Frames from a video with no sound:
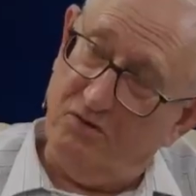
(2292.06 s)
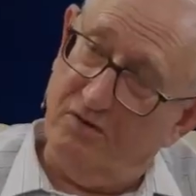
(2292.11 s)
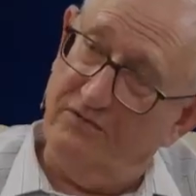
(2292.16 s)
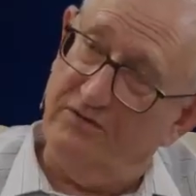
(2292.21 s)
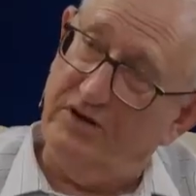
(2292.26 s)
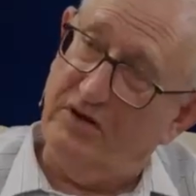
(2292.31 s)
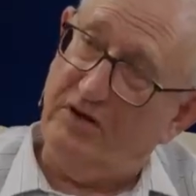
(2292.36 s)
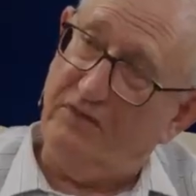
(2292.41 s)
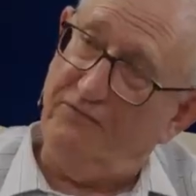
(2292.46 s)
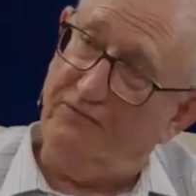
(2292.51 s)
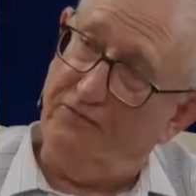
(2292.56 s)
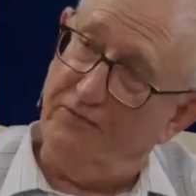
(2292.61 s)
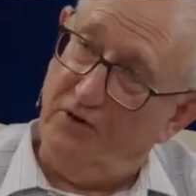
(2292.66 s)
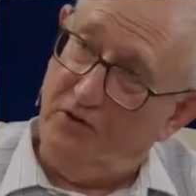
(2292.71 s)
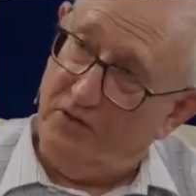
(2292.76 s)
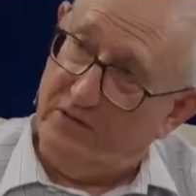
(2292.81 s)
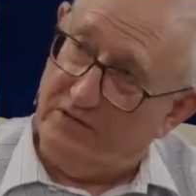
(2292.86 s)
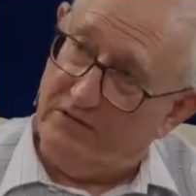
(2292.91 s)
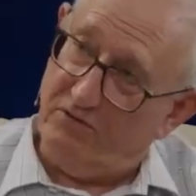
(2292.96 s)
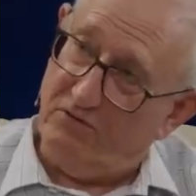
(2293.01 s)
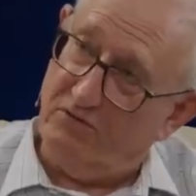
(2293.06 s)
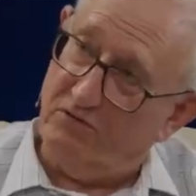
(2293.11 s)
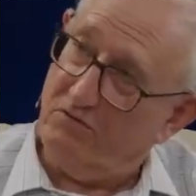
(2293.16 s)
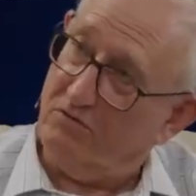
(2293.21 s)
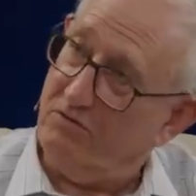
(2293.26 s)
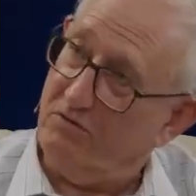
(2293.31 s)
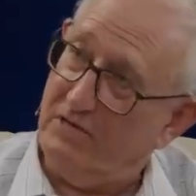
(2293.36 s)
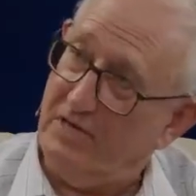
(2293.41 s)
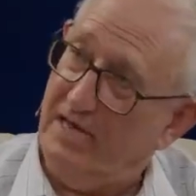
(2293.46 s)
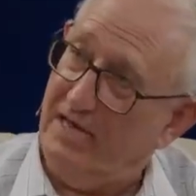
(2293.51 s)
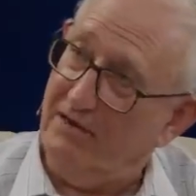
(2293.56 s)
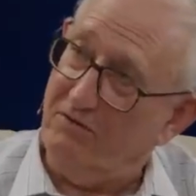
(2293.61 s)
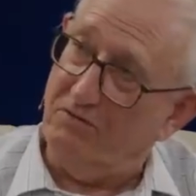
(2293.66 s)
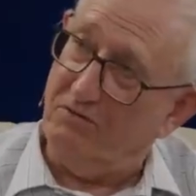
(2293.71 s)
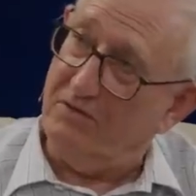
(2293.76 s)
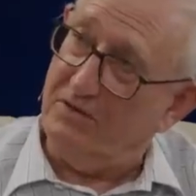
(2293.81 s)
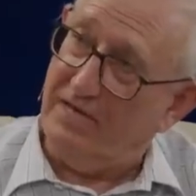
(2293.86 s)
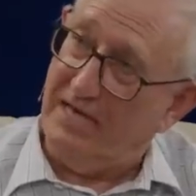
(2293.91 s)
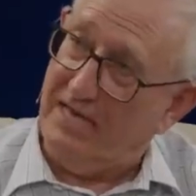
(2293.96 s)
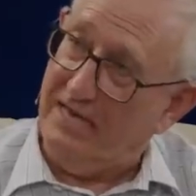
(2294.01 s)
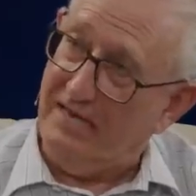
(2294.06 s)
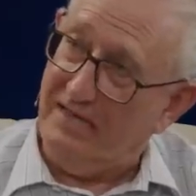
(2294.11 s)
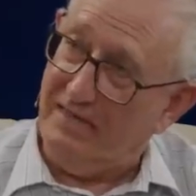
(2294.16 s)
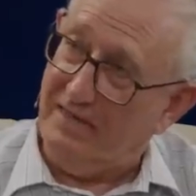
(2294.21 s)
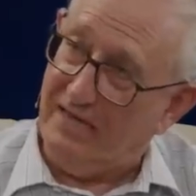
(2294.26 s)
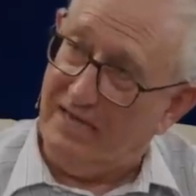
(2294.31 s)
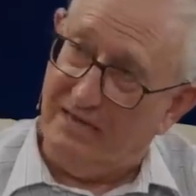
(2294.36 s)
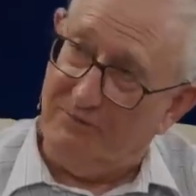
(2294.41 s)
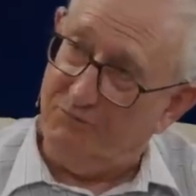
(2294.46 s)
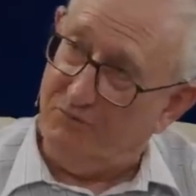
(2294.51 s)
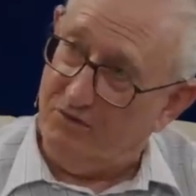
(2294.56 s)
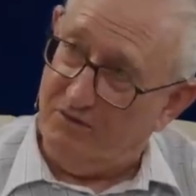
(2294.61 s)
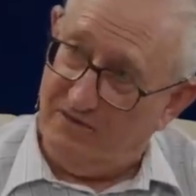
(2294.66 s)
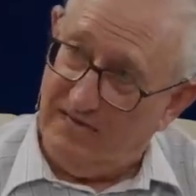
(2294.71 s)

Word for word: you are very fluid and you could end with anything up to